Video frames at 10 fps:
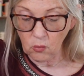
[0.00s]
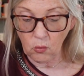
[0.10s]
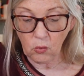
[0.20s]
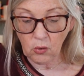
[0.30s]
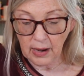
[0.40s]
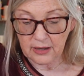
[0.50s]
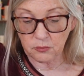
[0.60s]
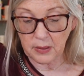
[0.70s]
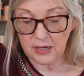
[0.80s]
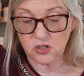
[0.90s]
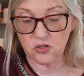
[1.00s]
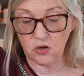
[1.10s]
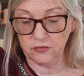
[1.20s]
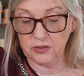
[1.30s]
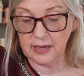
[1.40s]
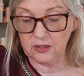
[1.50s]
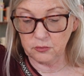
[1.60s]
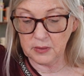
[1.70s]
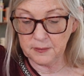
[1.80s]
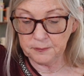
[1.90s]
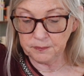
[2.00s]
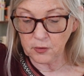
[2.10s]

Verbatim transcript: Or, as patients often ask me,